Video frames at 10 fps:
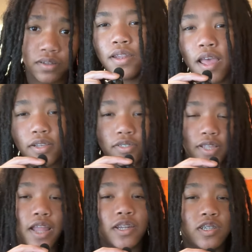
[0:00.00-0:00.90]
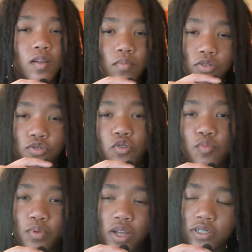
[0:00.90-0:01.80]
Next, standing dumbbell shoulder
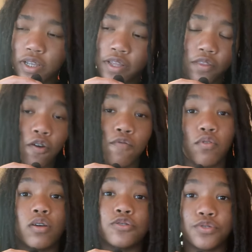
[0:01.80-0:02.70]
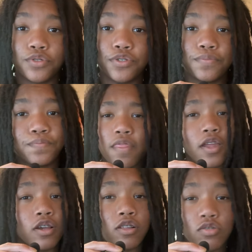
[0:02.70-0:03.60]
press to hit the overall shoulder.
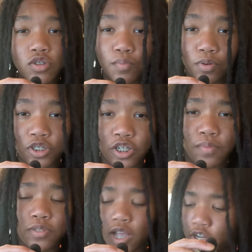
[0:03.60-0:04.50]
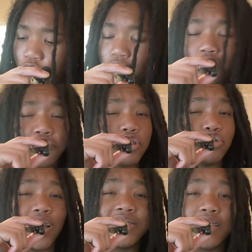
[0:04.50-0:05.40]
Then close grip push-ups. I do these for the
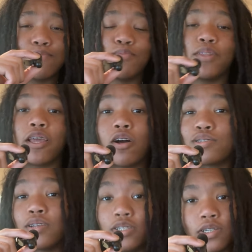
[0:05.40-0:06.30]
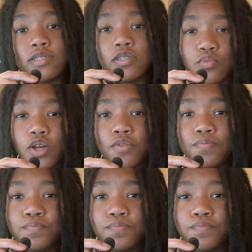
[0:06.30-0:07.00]
triceps, but they also hit chest as well.